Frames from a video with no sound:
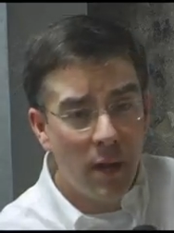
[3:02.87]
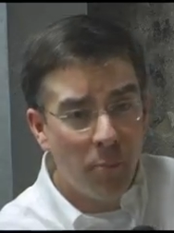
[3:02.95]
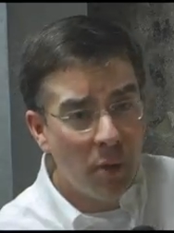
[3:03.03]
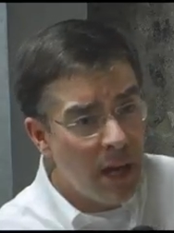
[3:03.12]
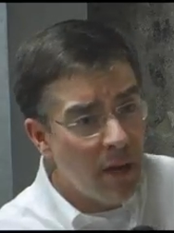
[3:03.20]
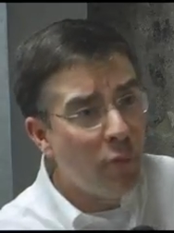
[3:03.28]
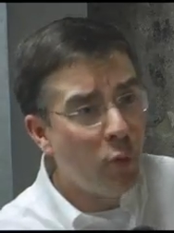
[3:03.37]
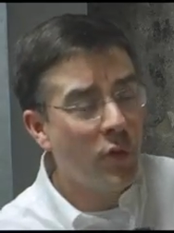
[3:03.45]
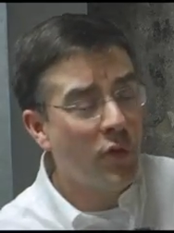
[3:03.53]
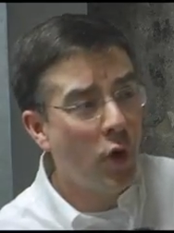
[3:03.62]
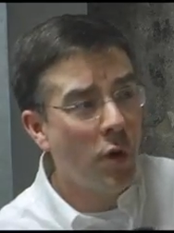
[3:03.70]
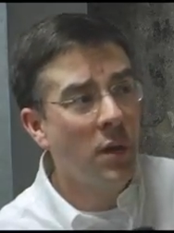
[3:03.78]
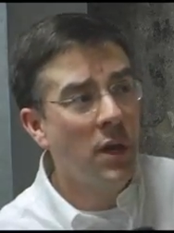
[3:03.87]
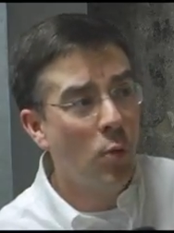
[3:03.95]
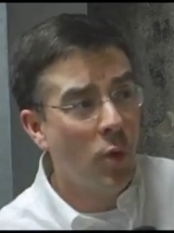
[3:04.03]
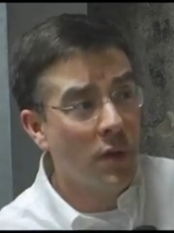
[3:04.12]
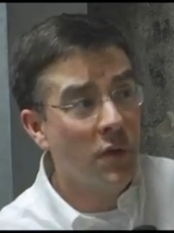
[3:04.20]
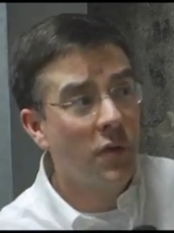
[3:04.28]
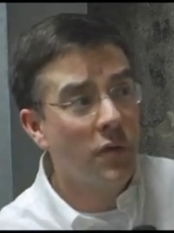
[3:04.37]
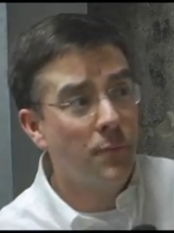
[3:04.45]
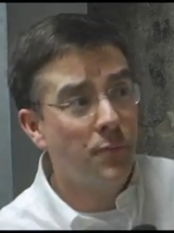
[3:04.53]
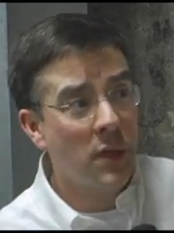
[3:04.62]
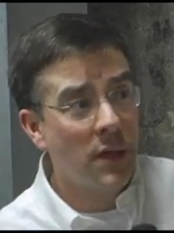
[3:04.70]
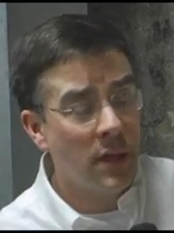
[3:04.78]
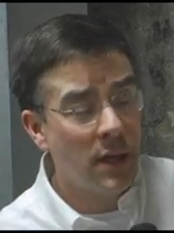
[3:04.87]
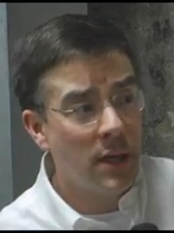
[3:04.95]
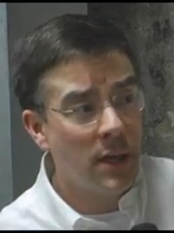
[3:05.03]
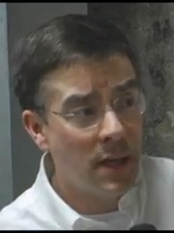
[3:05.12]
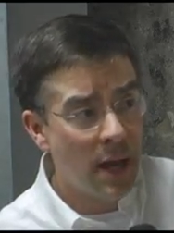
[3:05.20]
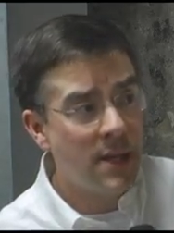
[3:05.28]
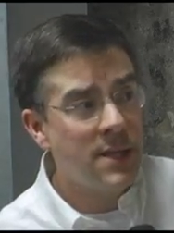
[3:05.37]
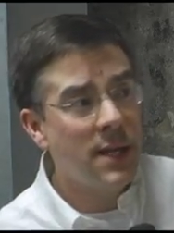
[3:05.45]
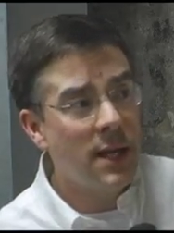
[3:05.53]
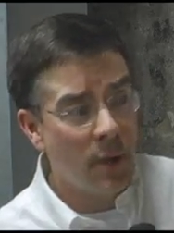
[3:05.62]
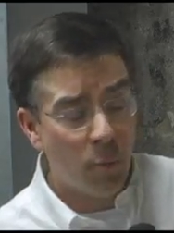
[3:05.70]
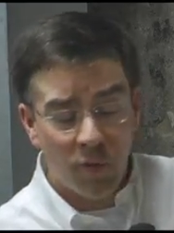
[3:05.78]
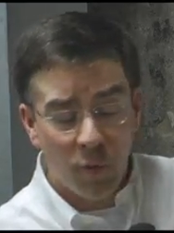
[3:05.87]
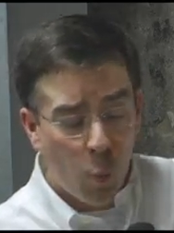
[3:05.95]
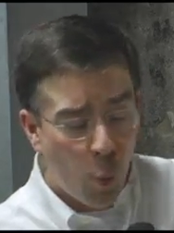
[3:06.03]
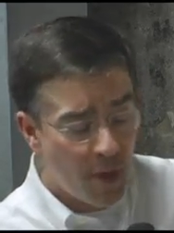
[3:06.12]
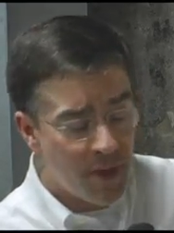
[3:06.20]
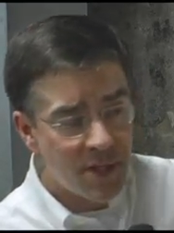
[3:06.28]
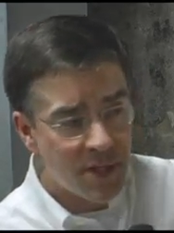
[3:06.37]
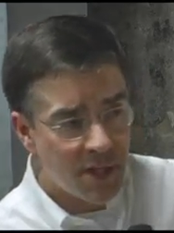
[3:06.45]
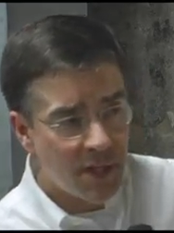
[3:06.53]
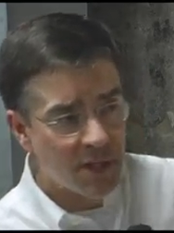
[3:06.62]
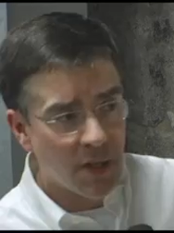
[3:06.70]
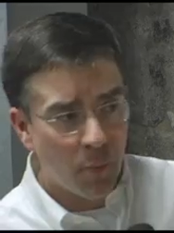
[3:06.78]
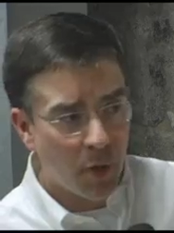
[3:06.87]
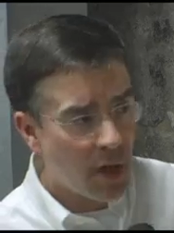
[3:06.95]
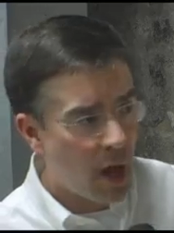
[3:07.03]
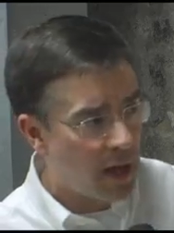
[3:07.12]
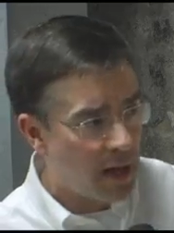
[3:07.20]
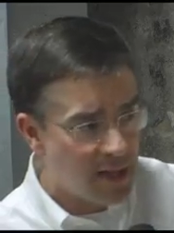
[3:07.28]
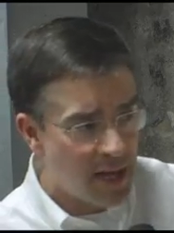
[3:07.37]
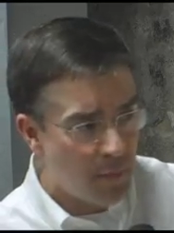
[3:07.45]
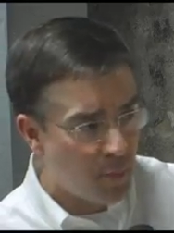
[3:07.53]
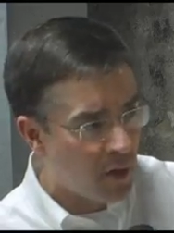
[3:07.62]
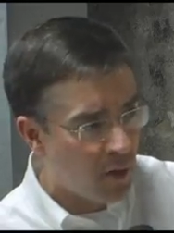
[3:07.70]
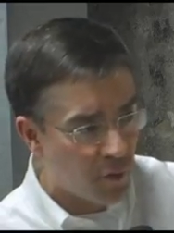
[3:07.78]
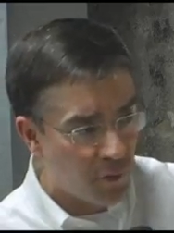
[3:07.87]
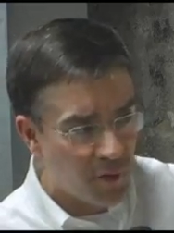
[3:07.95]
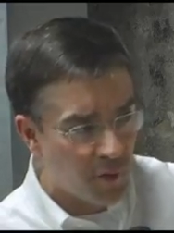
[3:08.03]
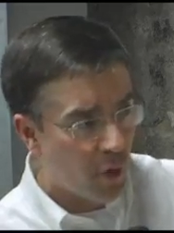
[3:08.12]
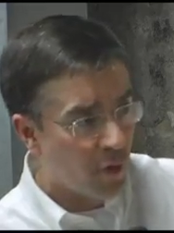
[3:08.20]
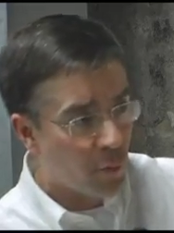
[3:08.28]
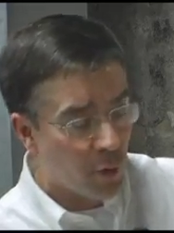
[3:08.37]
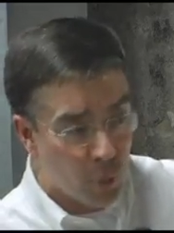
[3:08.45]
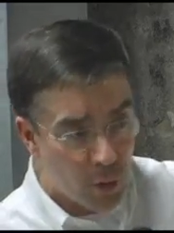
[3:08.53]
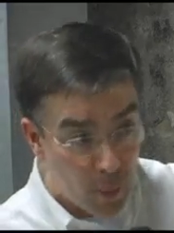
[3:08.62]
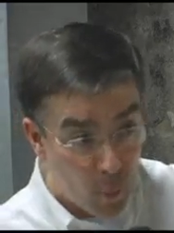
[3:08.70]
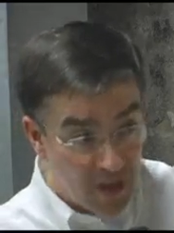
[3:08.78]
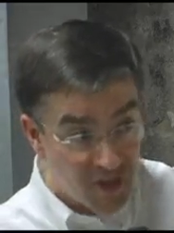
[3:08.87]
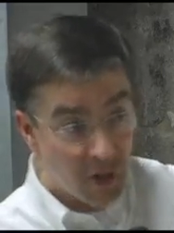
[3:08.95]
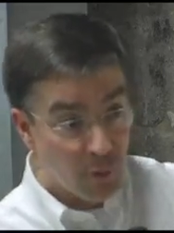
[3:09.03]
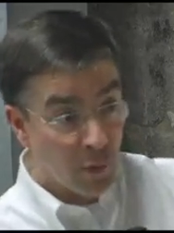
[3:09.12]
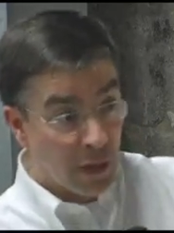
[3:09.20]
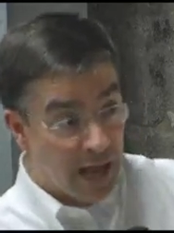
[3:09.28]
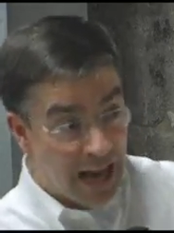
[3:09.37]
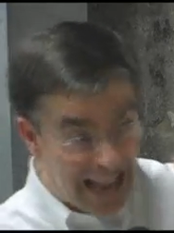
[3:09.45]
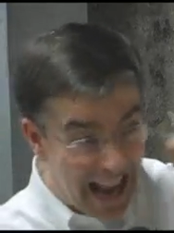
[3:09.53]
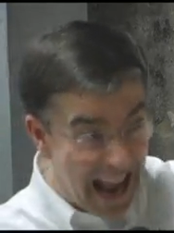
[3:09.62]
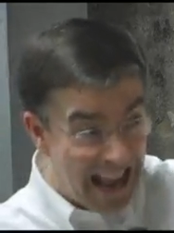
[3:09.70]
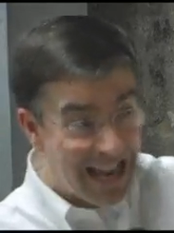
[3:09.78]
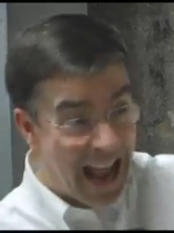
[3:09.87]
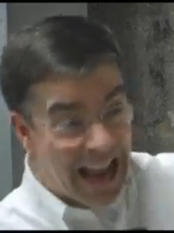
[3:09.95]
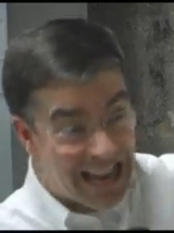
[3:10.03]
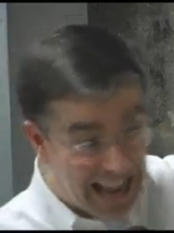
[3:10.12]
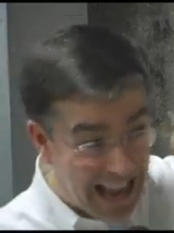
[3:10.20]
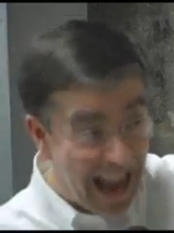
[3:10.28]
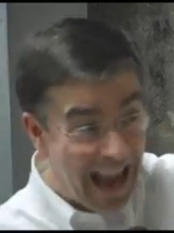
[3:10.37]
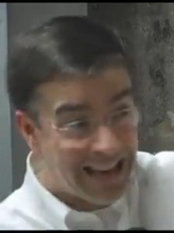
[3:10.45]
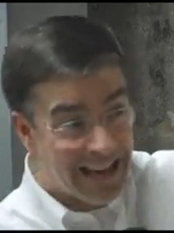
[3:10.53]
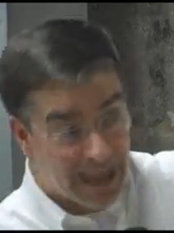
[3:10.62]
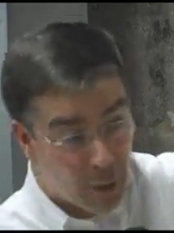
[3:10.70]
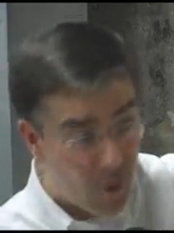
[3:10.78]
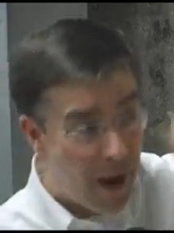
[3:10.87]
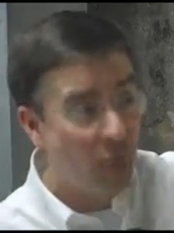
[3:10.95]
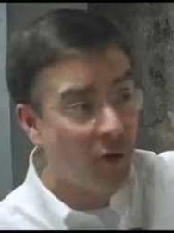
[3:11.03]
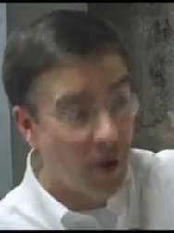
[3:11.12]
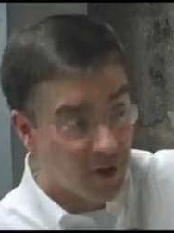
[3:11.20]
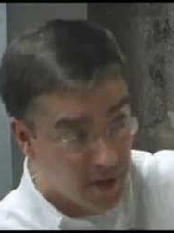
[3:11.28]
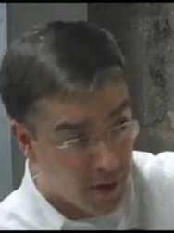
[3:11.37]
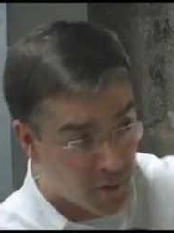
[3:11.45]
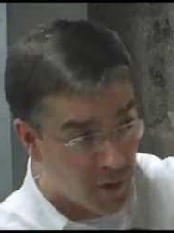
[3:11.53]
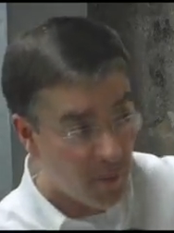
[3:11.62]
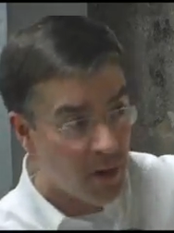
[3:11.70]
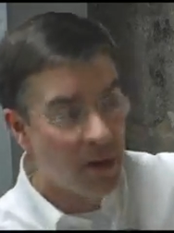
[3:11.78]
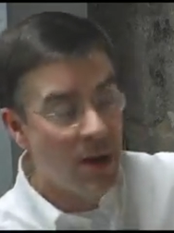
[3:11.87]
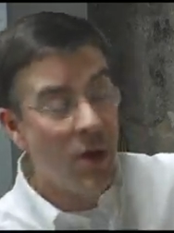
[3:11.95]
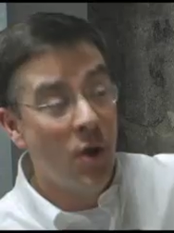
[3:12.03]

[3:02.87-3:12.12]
A big influence on me was it was one season, but God, I taped it because VCRs were new and I watched it again and again, like Groundhog Day or something,